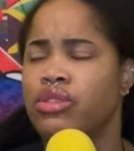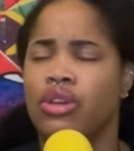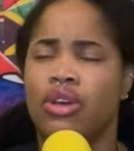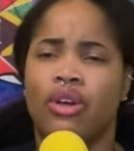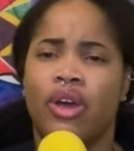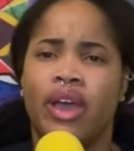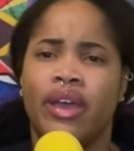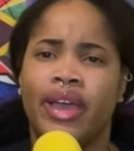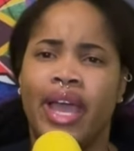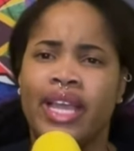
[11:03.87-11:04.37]
you
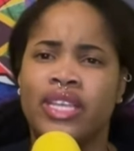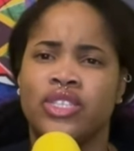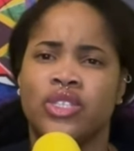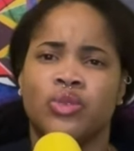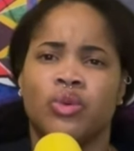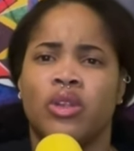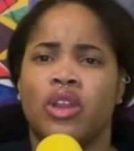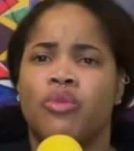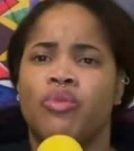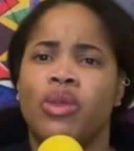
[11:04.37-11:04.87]
know, I, I
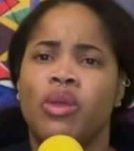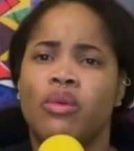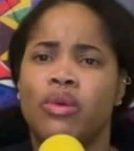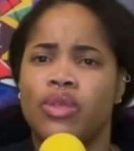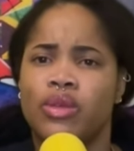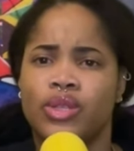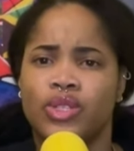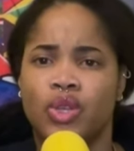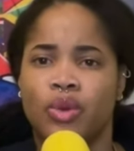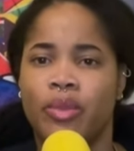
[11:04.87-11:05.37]
just want to be
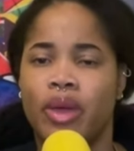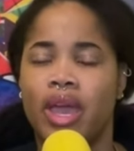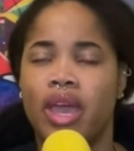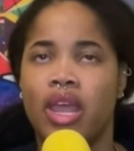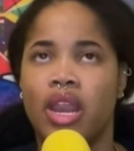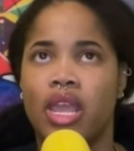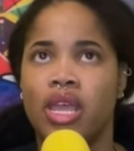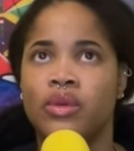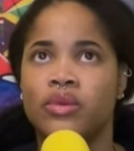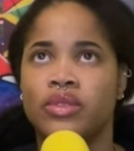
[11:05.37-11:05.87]
with you so
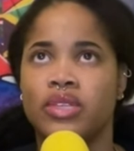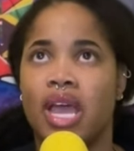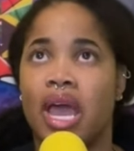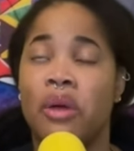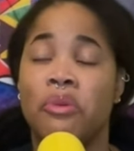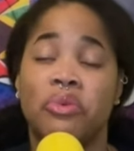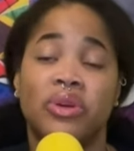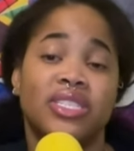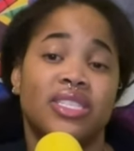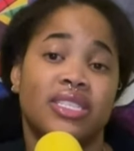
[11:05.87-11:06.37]
bad. It was,
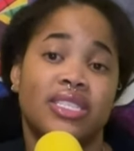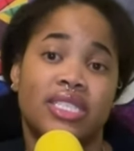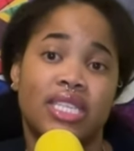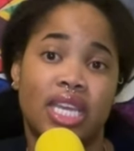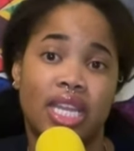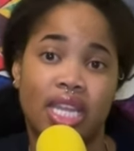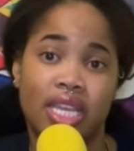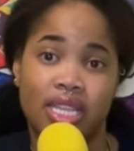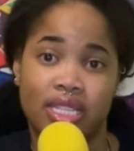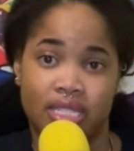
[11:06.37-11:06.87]
I wasn't
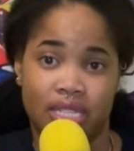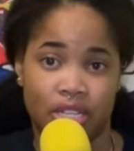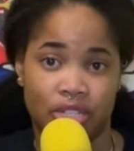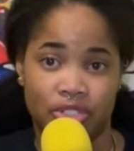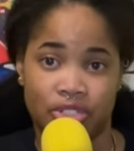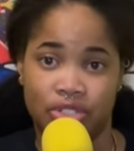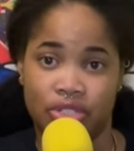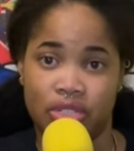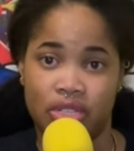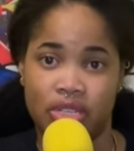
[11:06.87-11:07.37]
dating
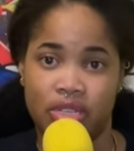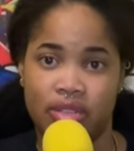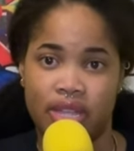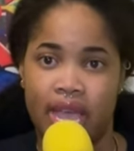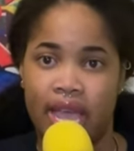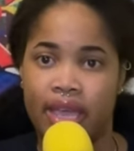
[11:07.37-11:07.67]
intentionally.